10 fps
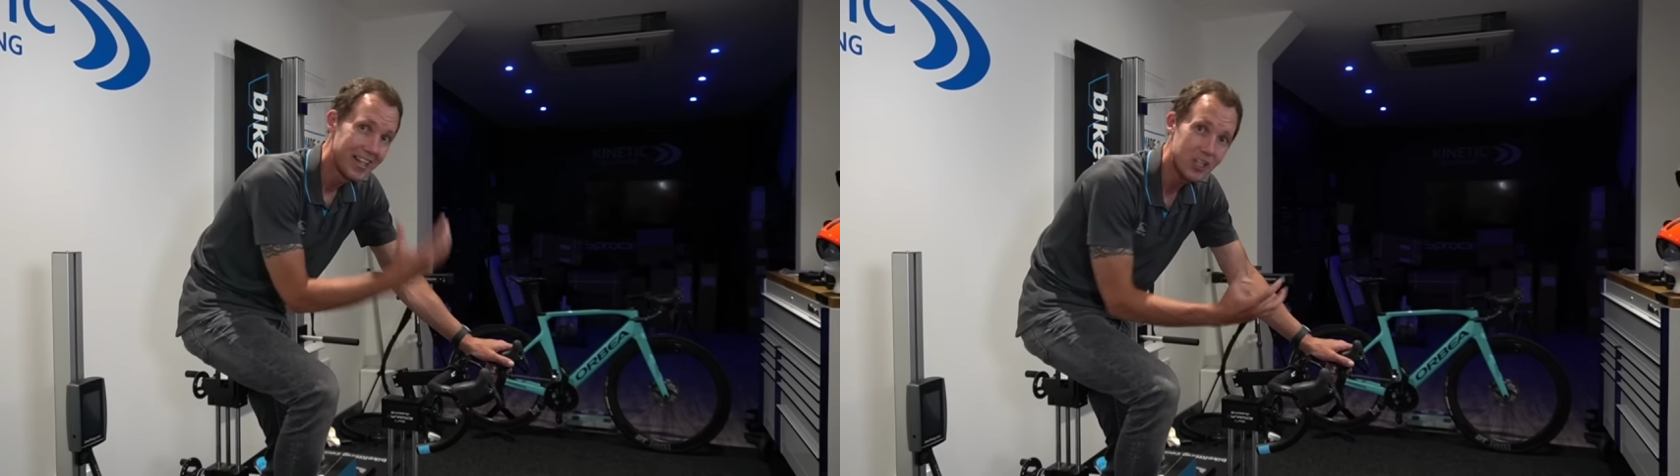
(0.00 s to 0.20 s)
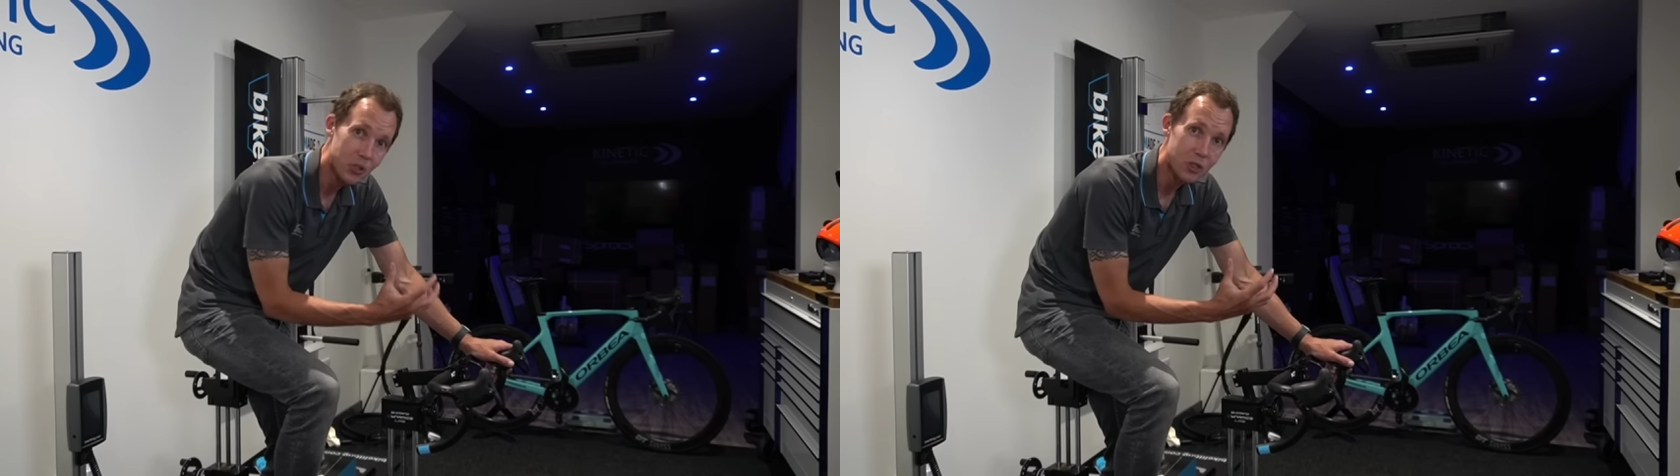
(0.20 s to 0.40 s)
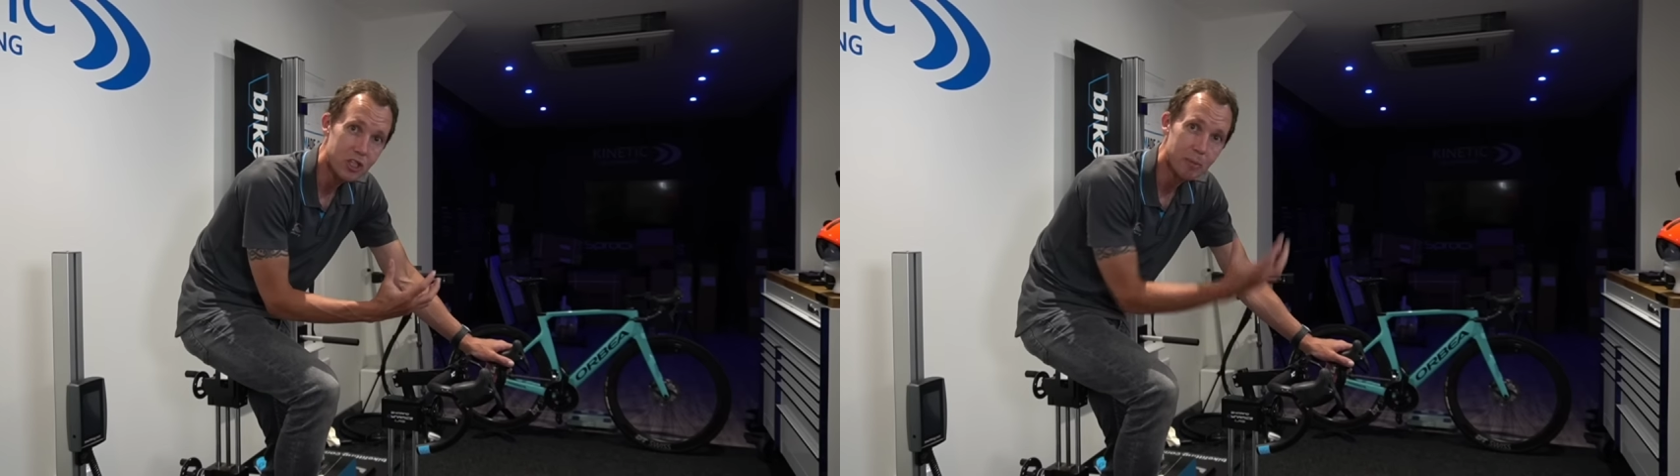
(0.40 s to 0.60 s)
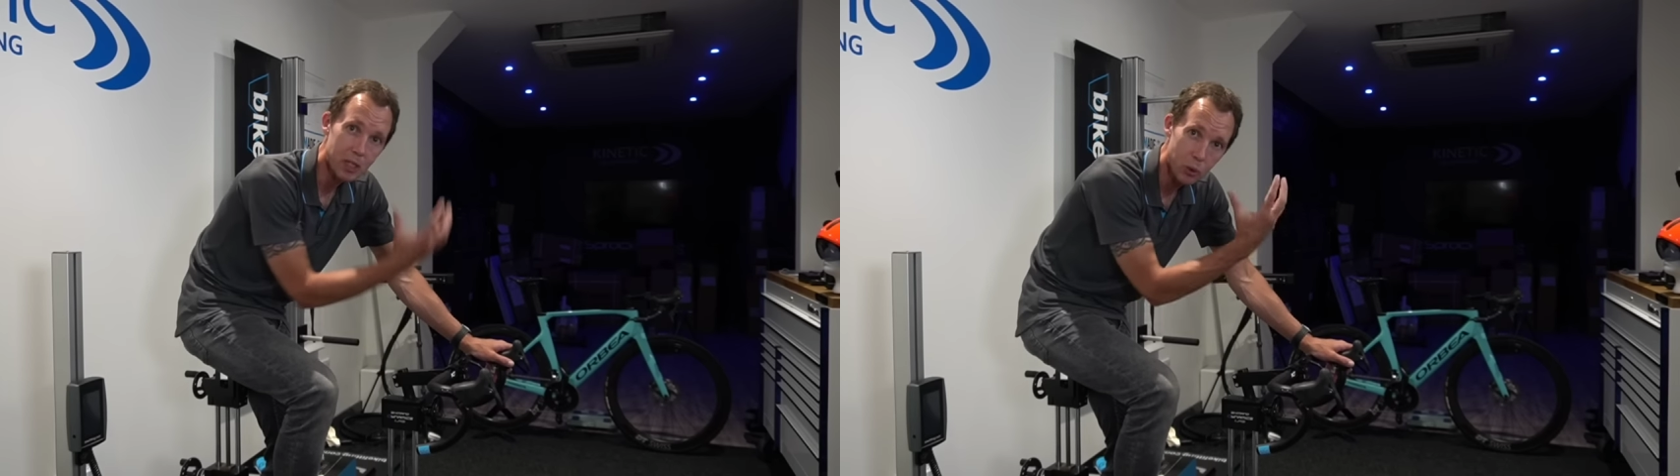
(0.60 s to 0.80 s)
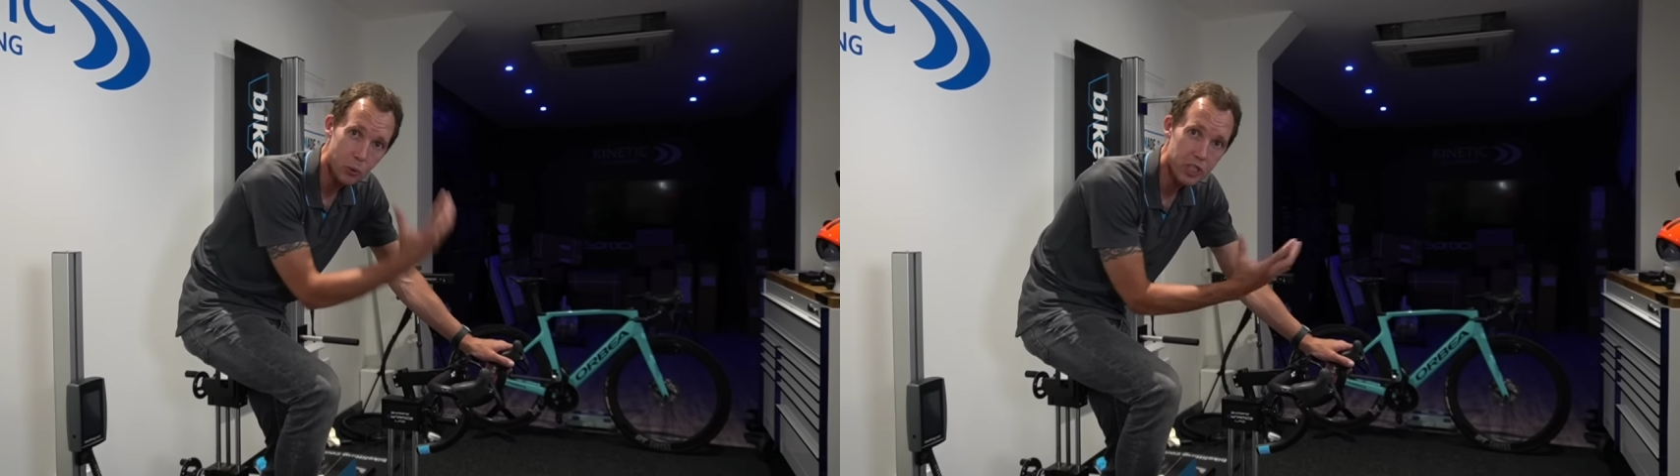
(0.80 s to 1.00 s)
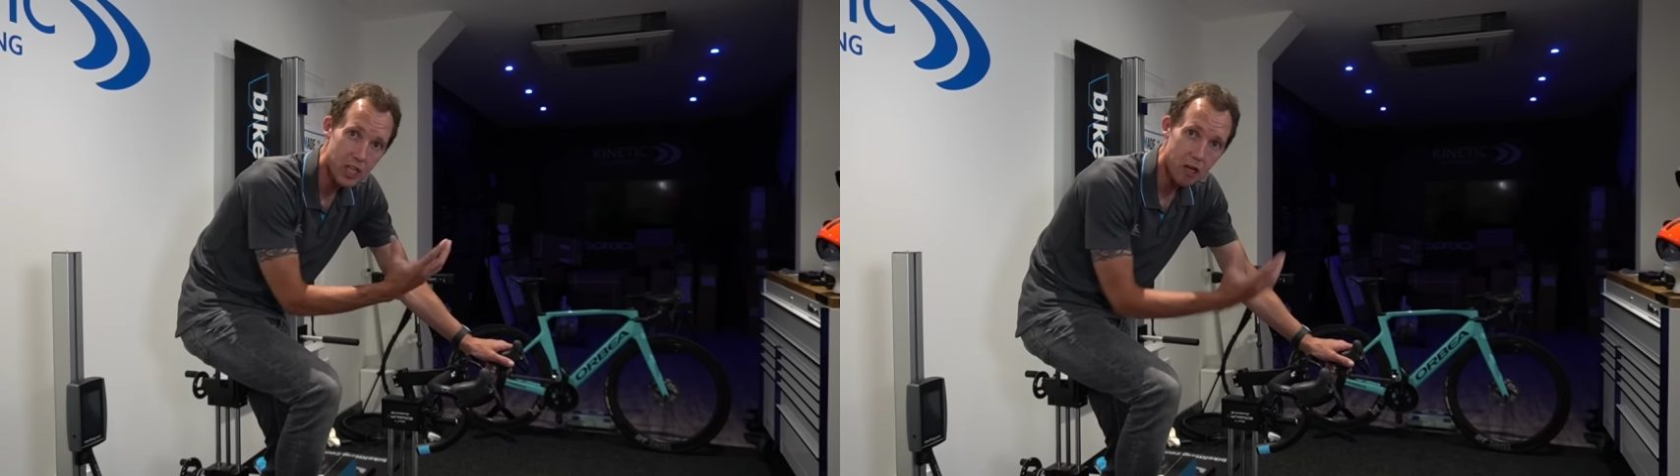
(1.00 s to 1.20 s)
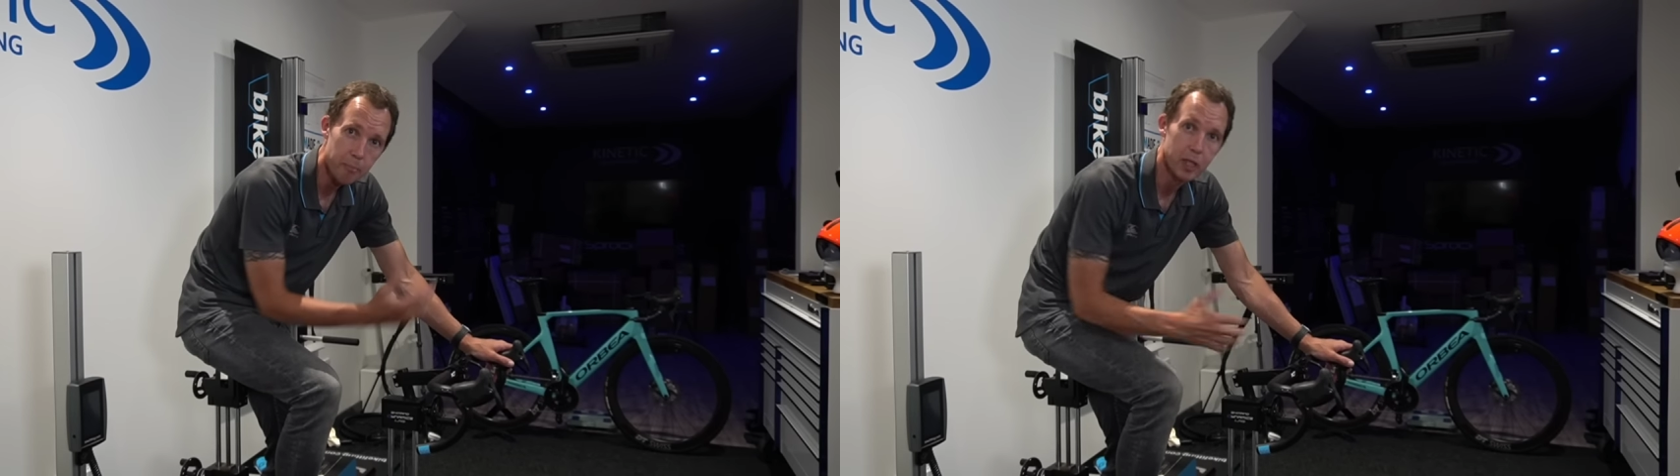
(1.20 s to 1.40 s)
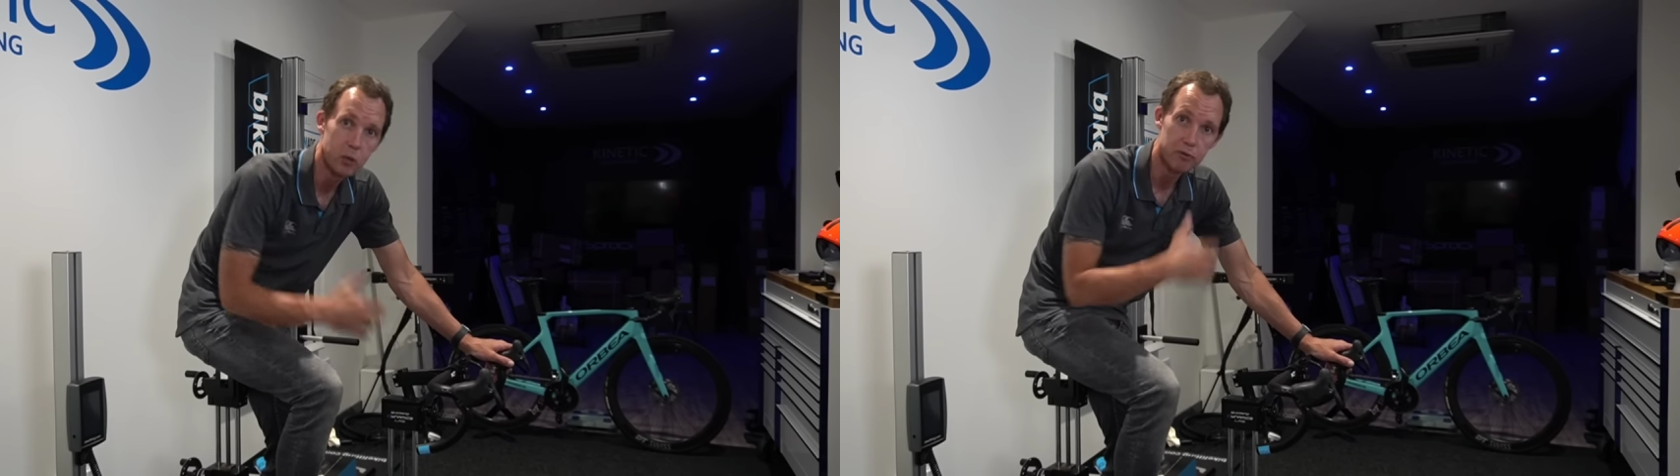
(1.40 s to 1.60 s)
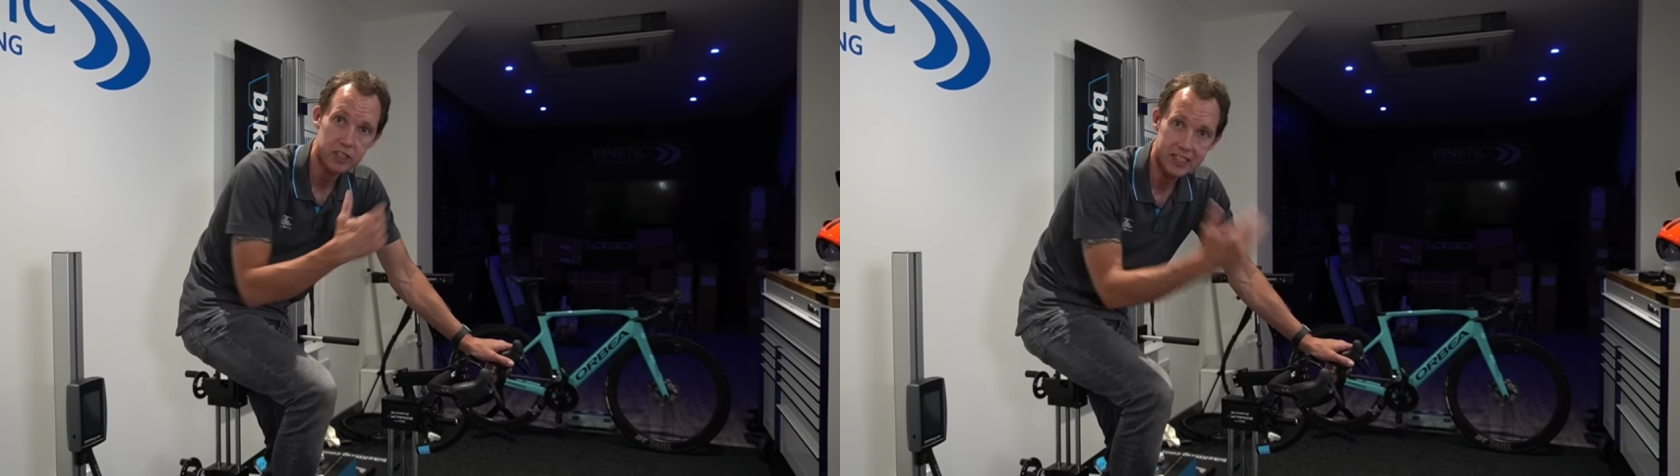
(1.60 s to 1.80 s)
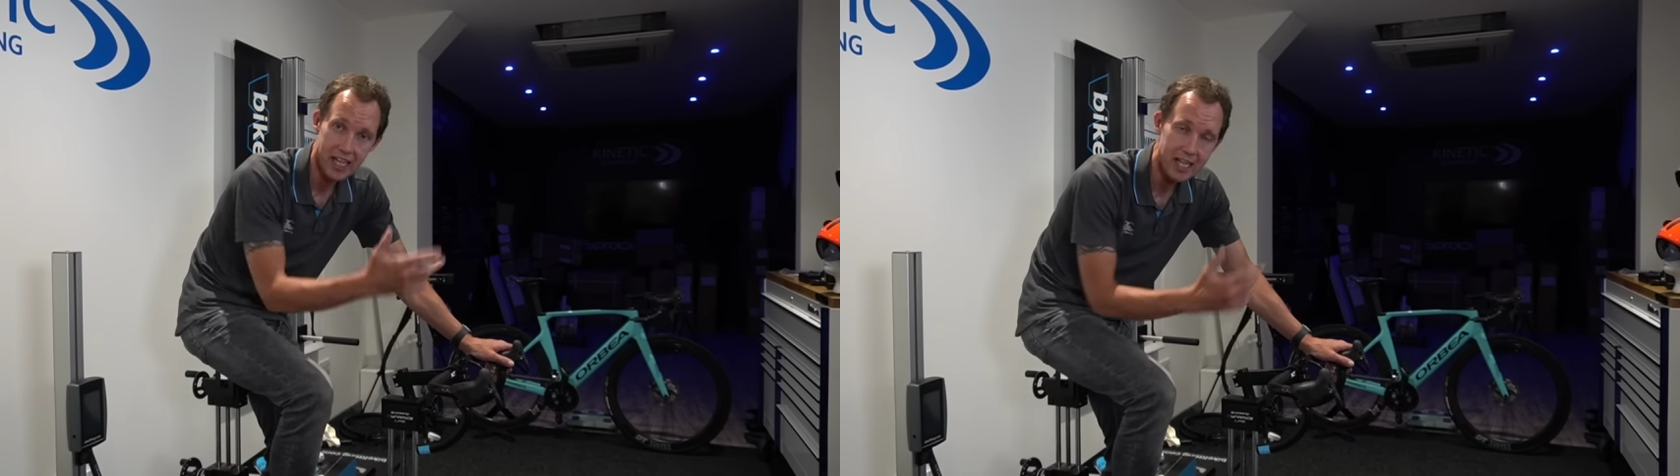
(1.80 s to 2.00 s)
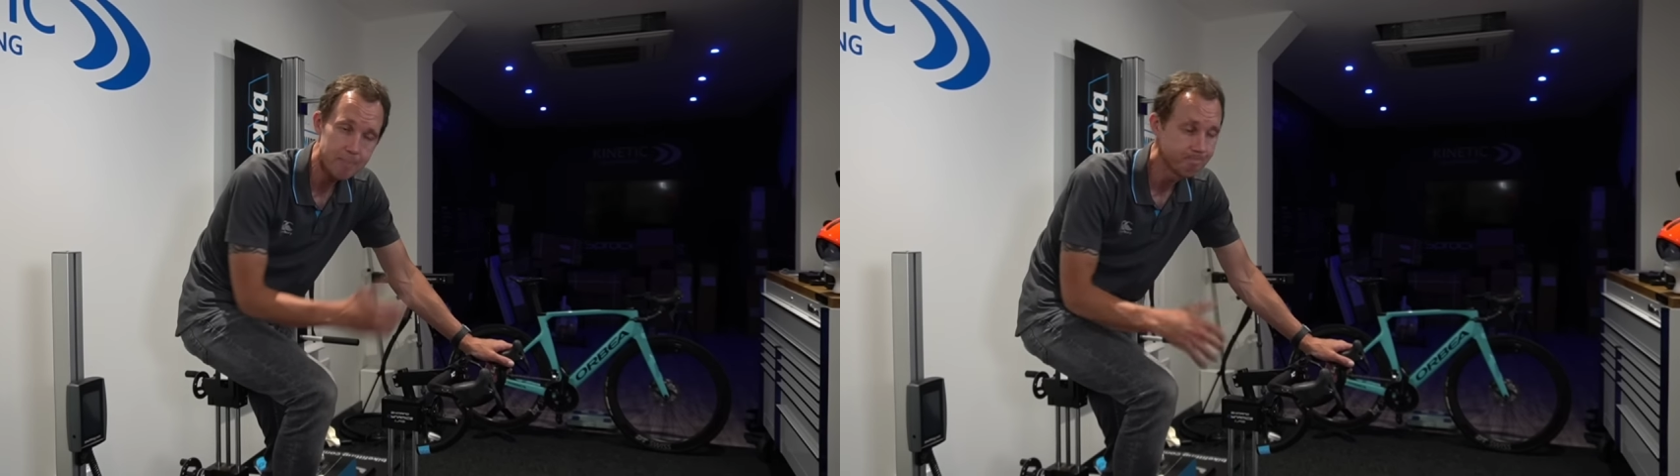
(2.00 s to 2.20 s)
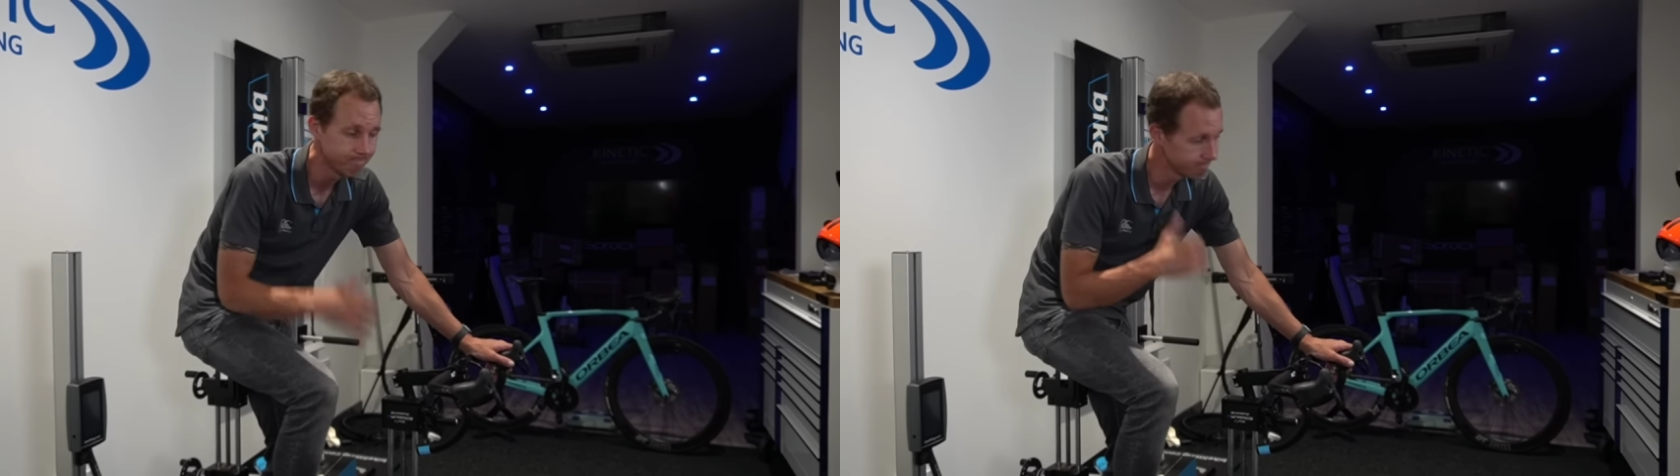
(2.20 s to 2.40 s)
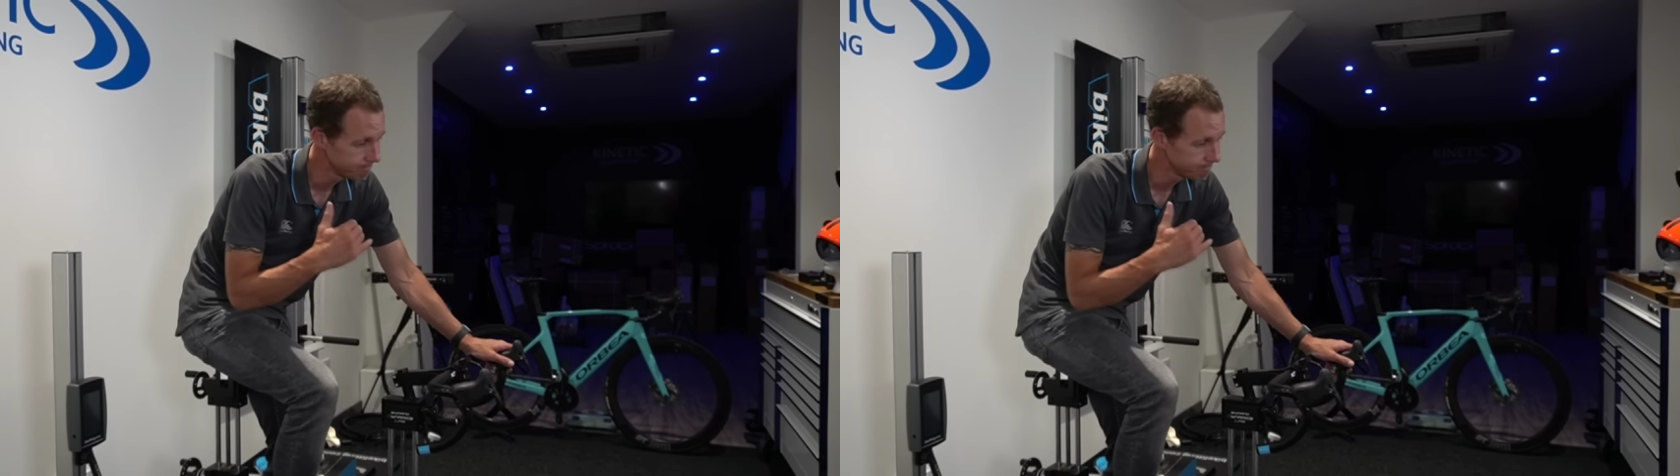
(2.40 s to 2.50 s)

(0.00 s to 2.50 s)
is going to be loading up, and over time,